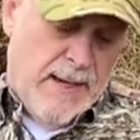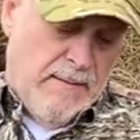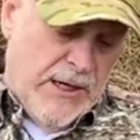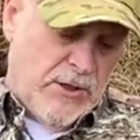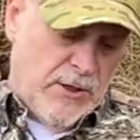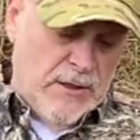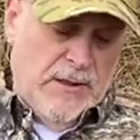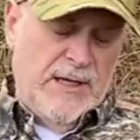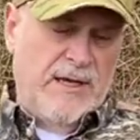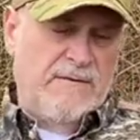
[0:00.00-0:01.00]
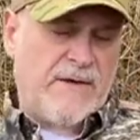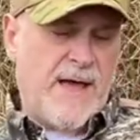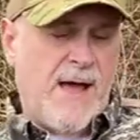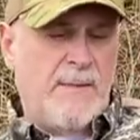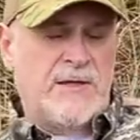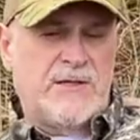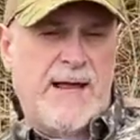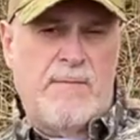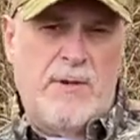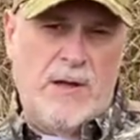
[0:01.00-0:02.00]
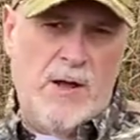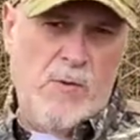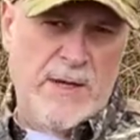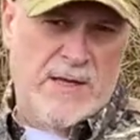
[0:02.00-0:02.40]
Make sure you leave comments down below what you